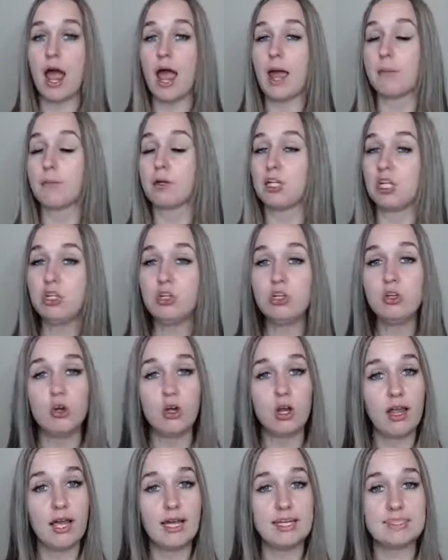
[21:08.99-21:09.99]
I'm going to
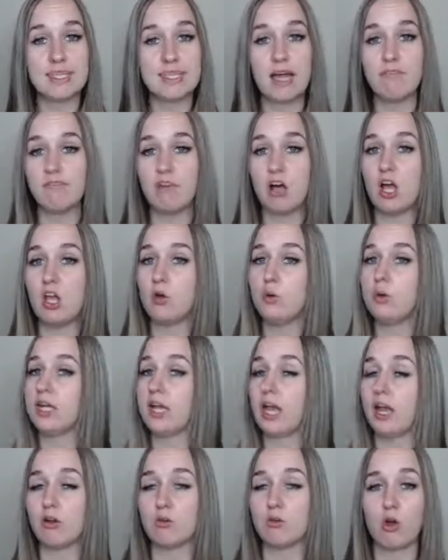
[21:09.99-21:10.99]
utilize that
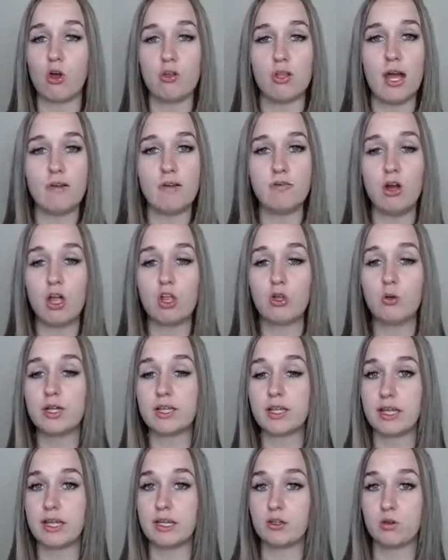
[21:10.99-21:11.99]
following and grow that following
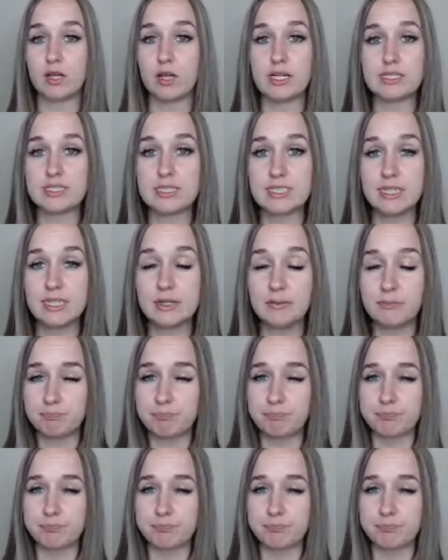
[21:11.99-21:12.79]
like crazy.